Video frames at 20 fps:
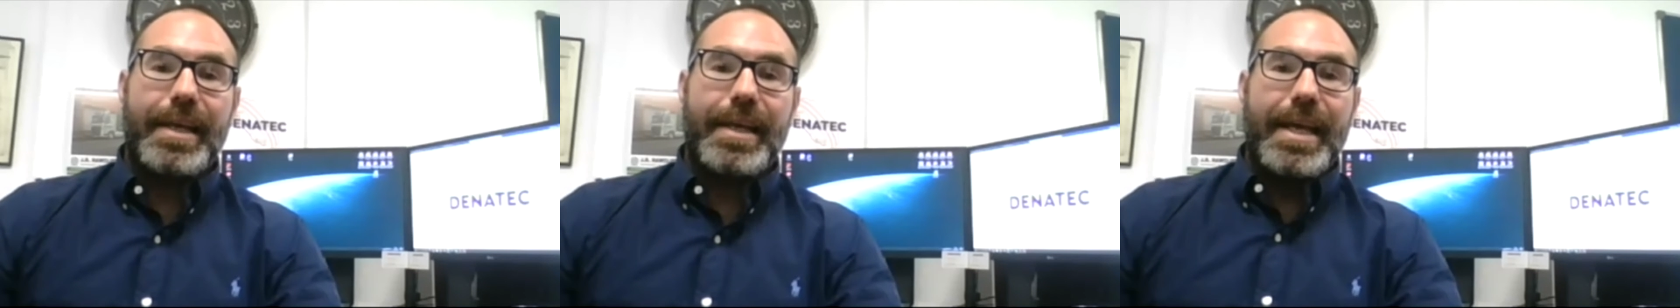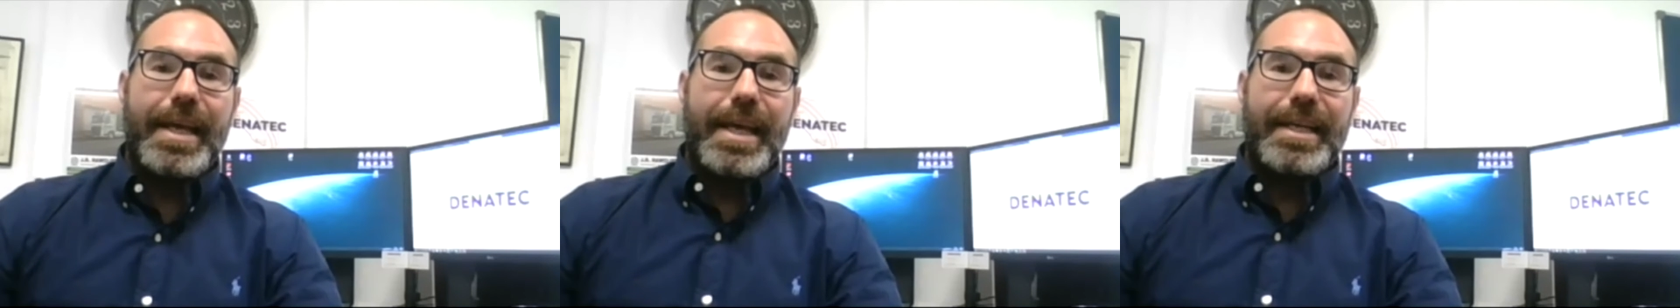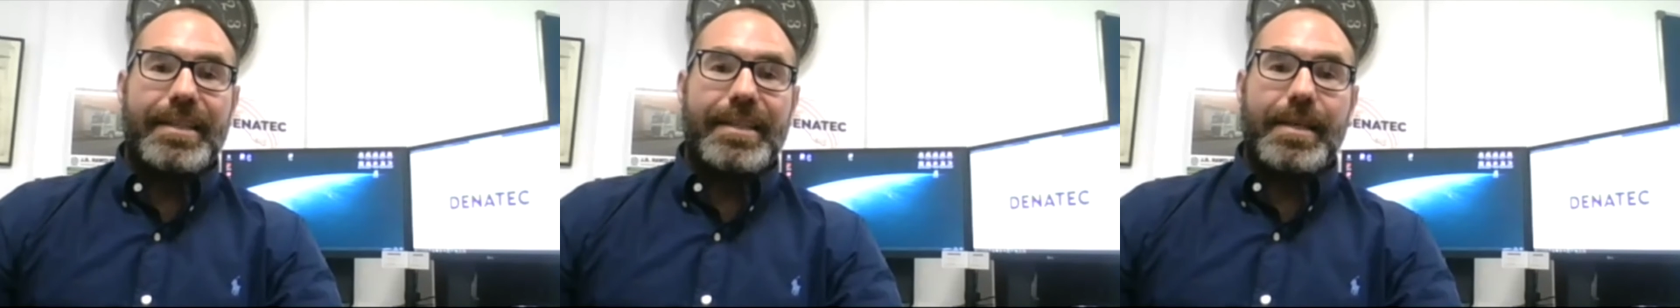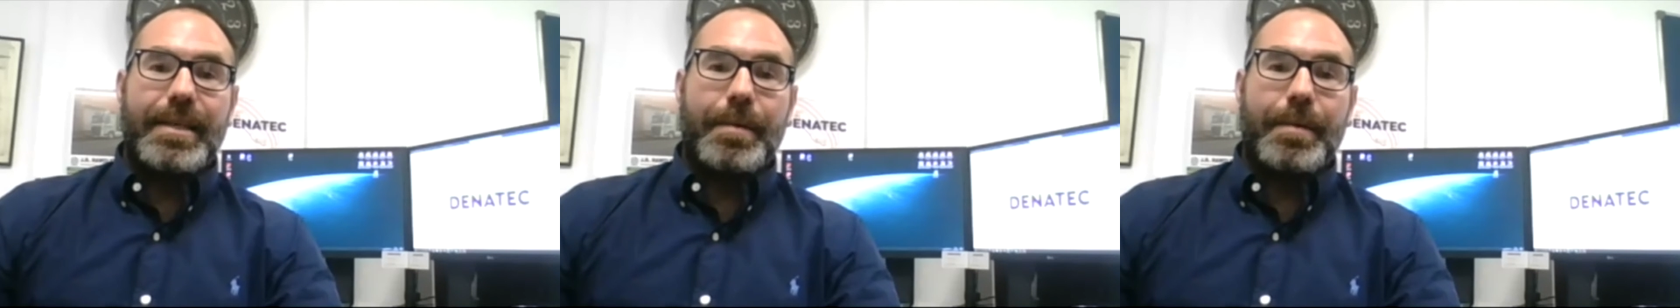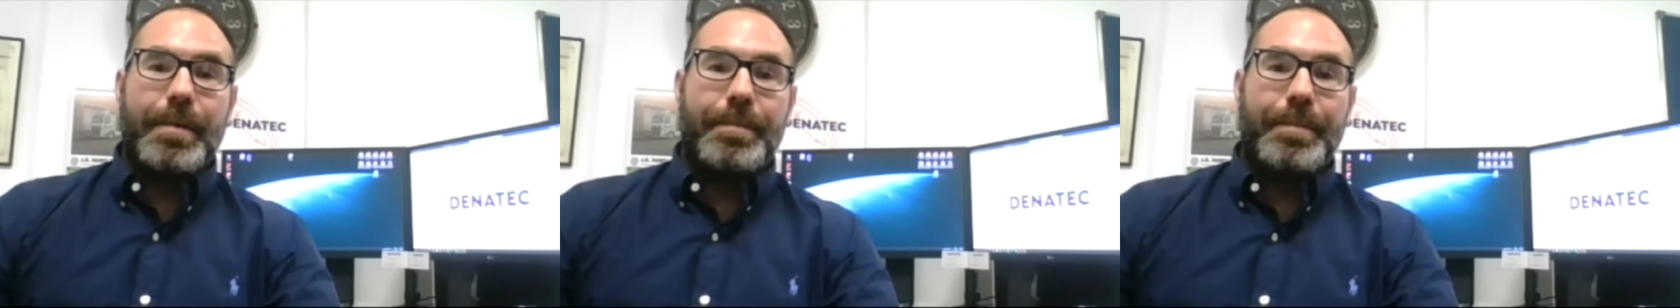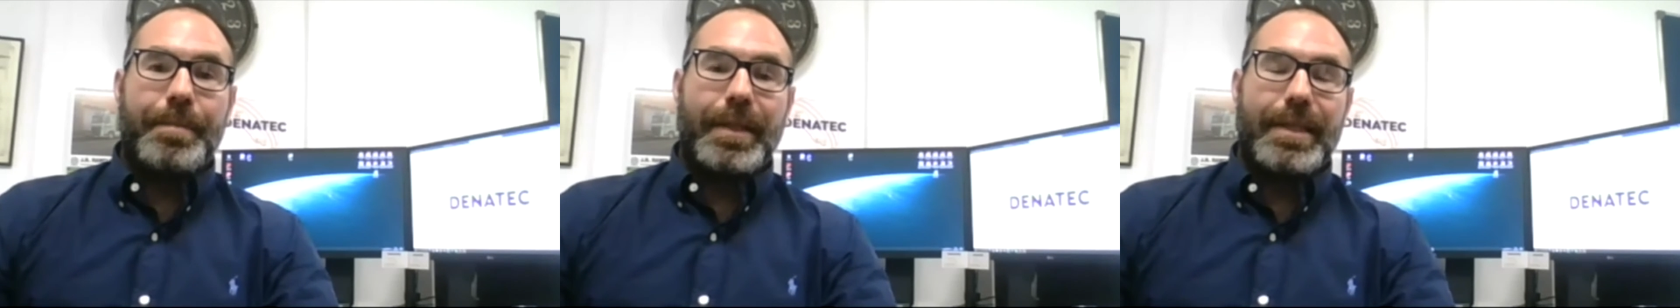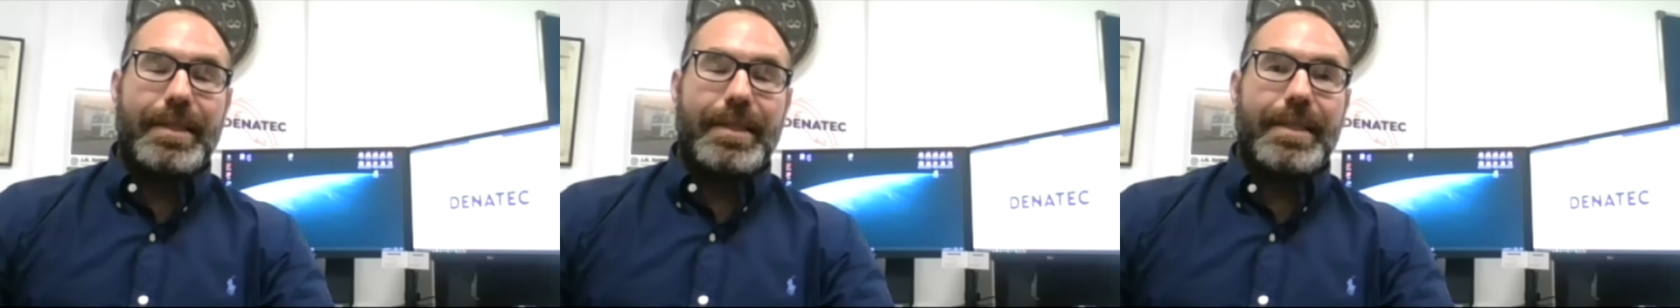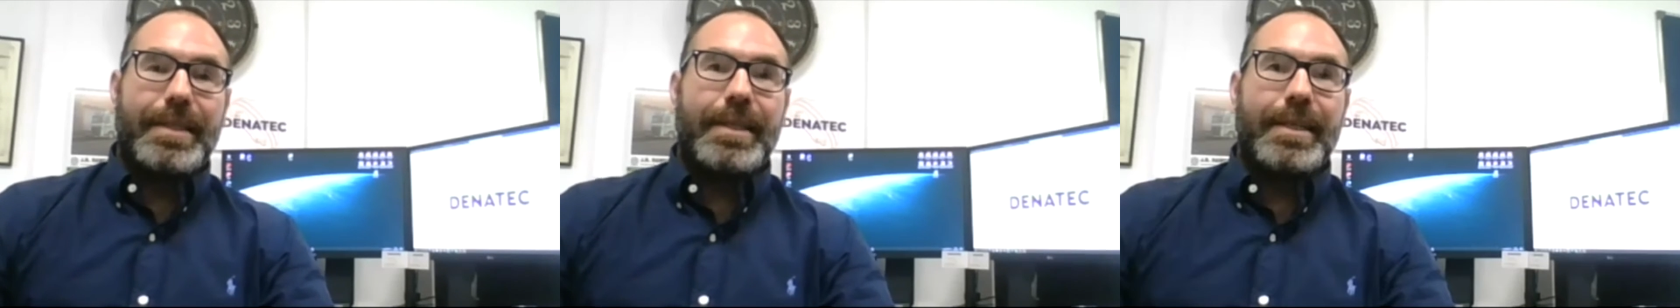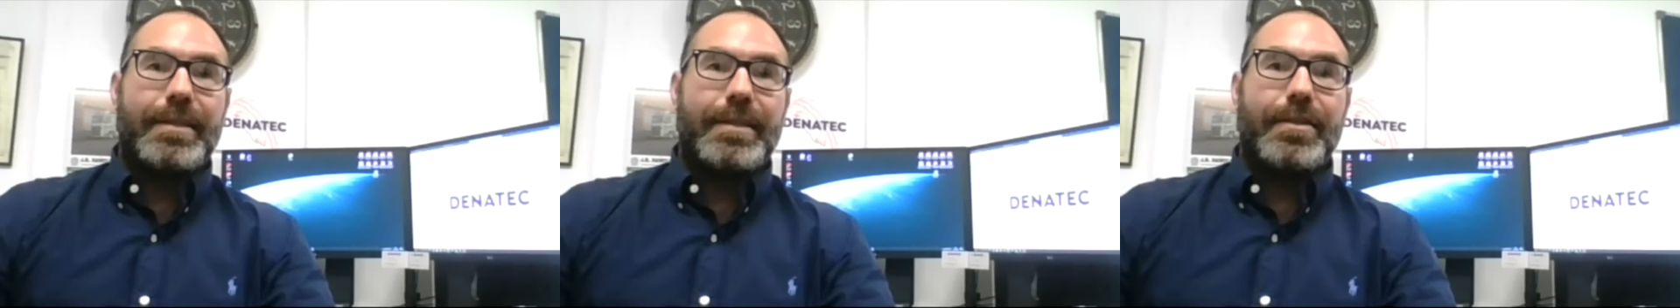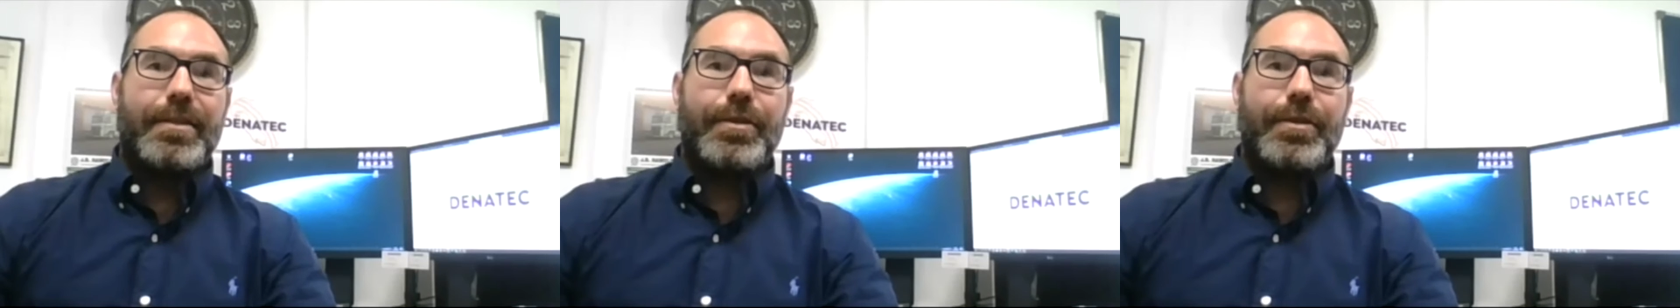is the ability
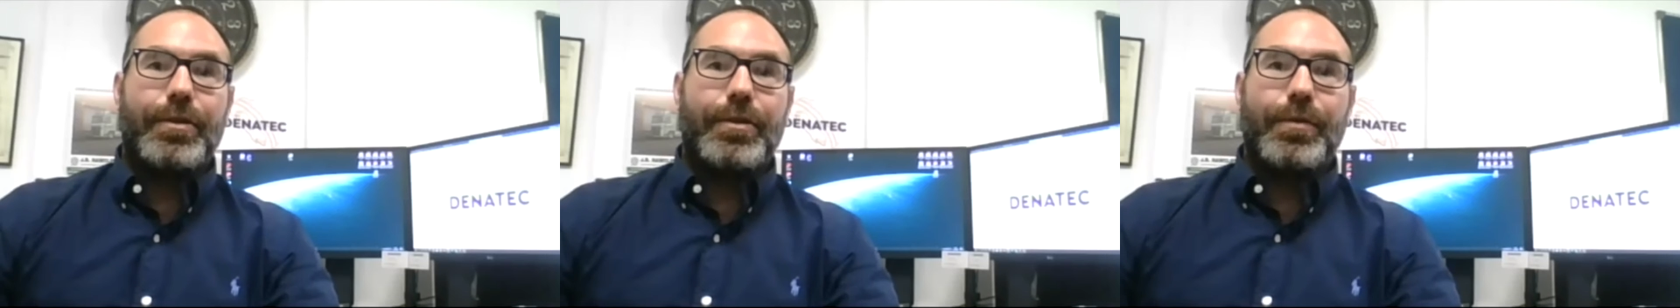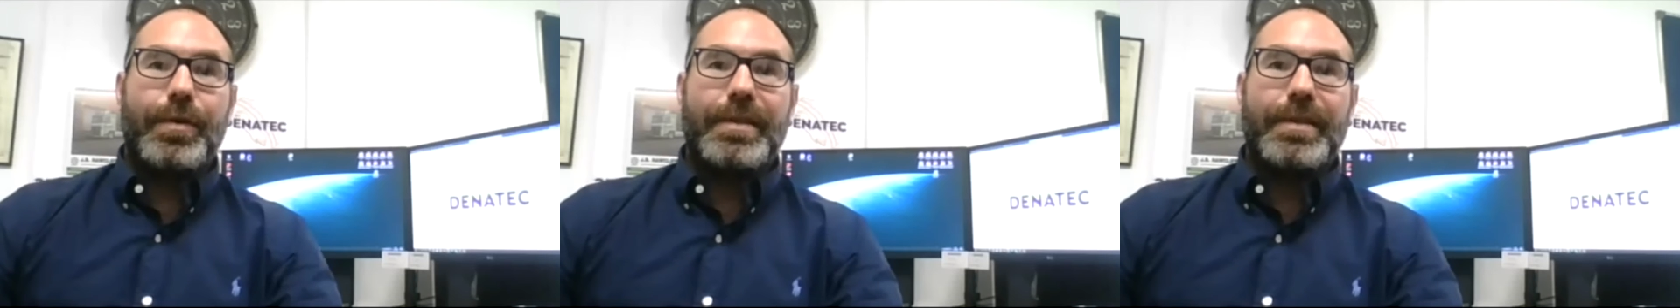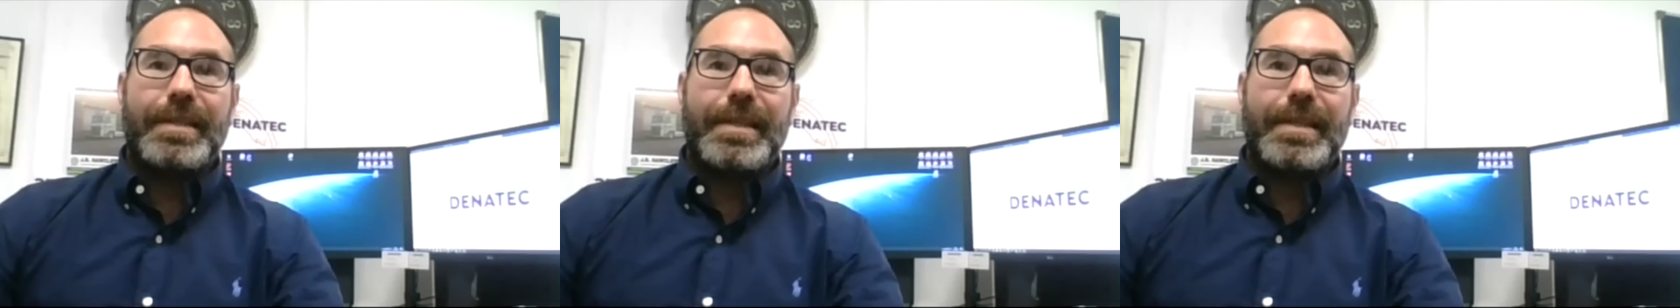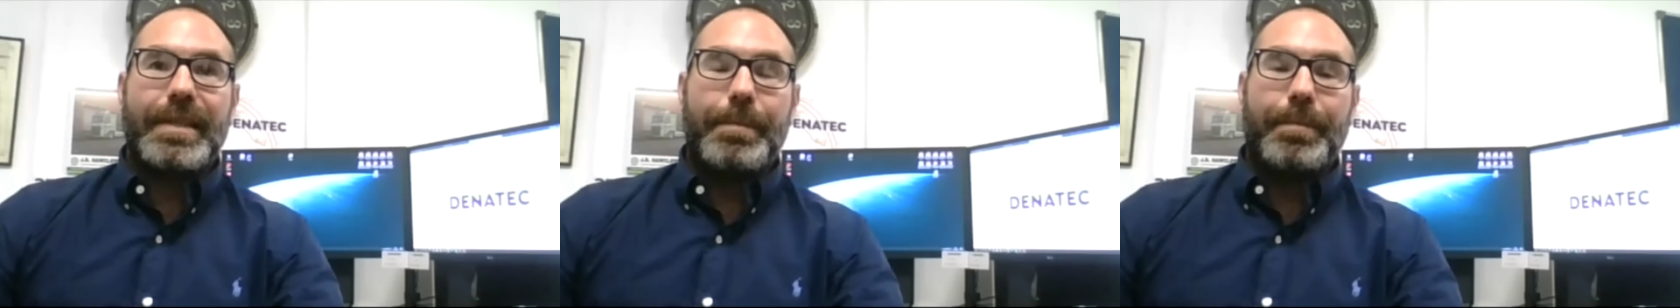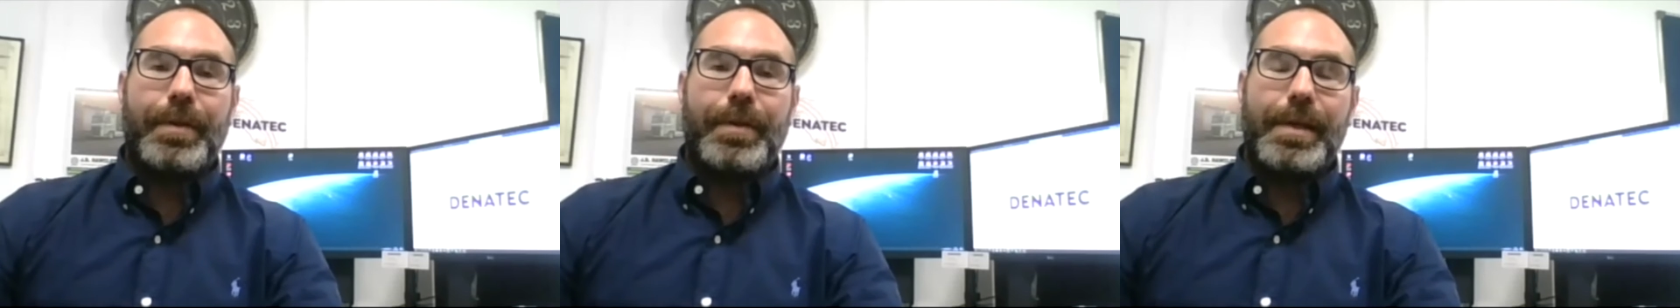to simply